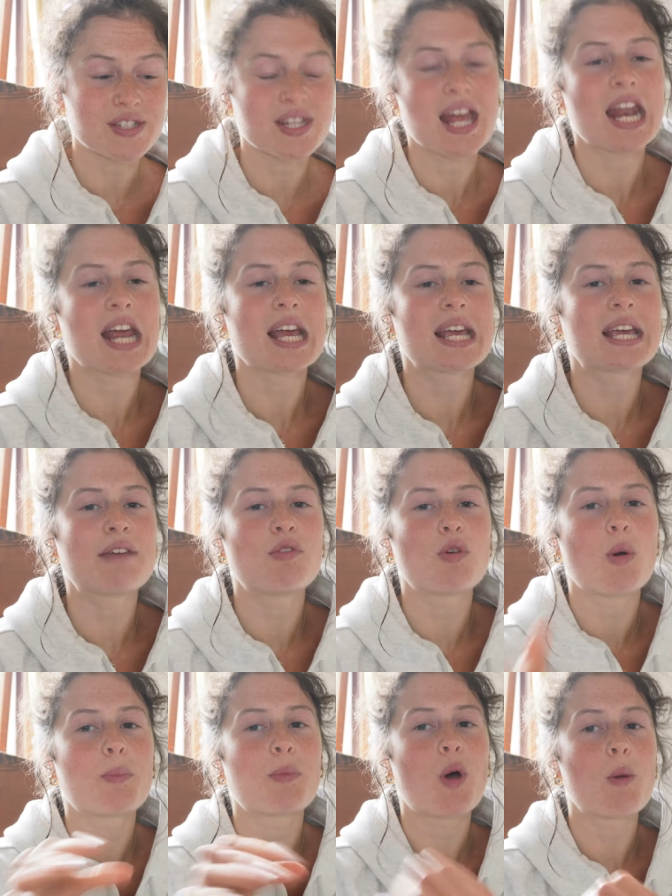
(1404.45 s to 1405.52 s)
so then I can give you
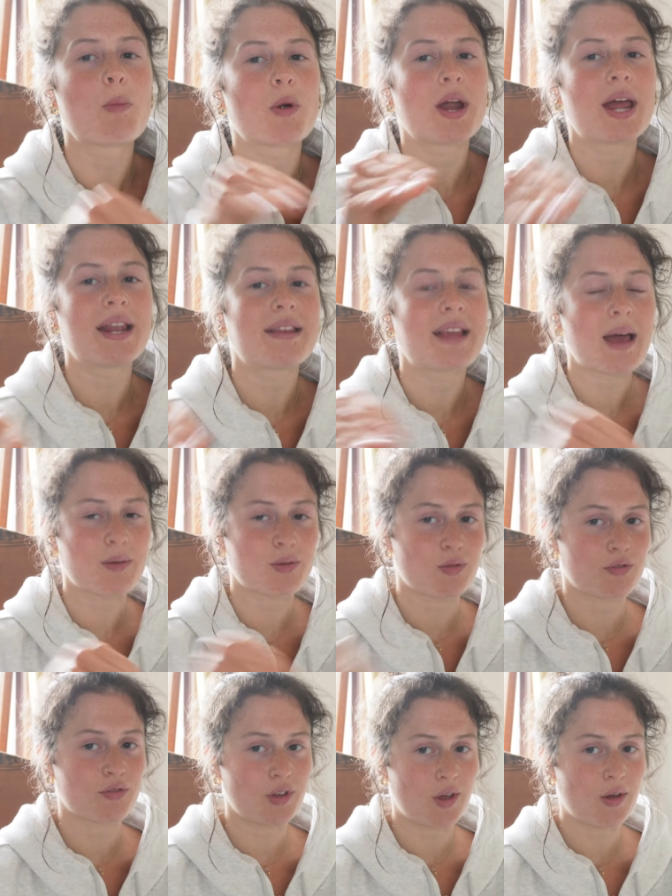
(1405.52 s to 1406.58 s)
a proper in-depth
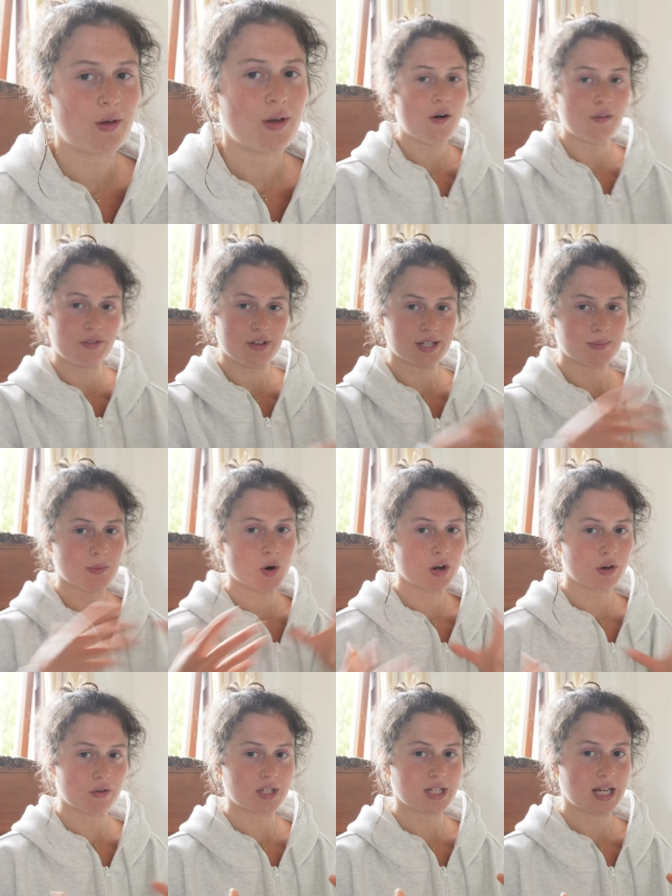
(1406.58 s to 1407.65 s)
review of this
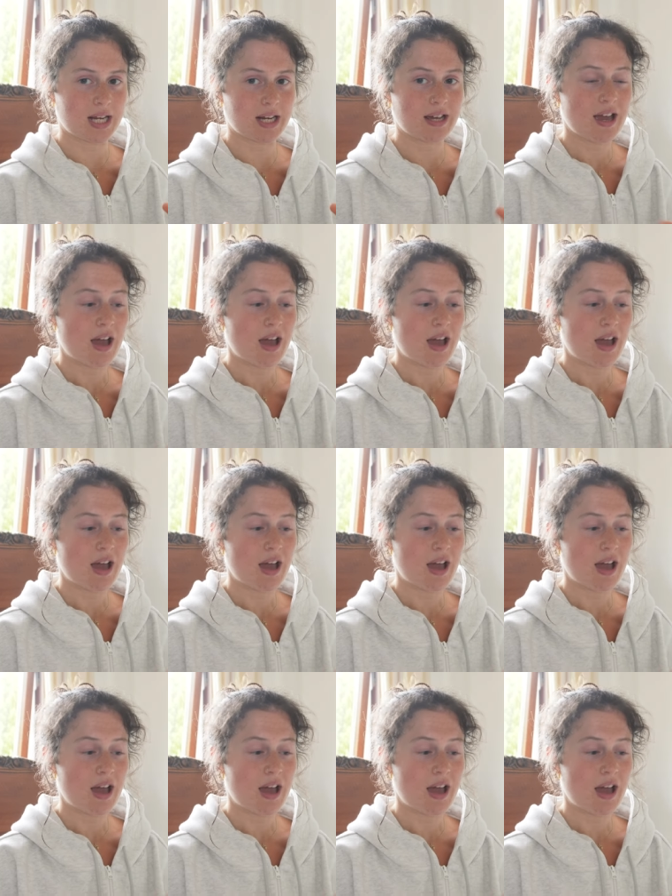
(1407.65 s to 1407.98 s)
morning routine.